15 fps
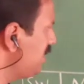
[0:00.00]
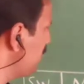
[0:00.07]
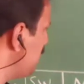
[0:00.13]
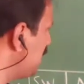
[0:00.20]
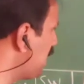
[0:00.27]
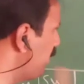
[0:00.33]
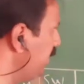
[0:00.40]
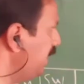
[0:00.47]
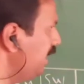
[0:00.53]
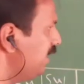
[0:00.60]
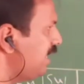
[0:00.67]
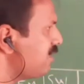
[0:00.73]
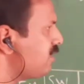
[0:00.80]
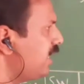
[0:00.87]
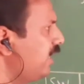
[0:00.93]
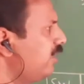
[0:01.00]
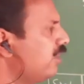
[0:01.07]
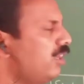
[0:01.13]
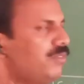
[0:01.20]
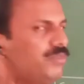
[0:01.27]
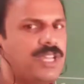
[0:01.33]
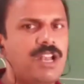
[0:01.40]
it is coming in the center
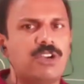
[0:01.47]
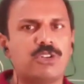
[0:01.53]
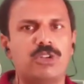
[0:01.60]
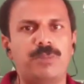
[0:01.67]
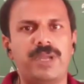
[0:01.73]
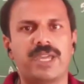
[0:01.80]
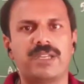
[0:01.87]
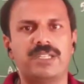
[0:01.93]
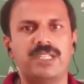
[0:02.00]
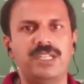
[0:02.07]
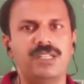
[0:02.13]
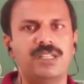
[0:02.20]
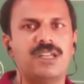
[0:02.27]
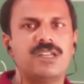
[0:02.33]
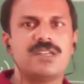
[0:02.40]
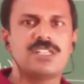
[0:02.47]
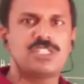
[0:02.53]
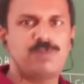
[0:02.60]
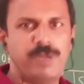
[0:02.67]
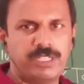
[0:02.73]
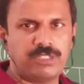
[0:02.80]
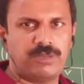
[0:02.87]
of the electromagnetic
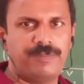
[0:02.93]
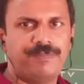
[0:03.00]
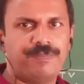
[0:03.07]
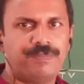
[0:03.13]
spectrum.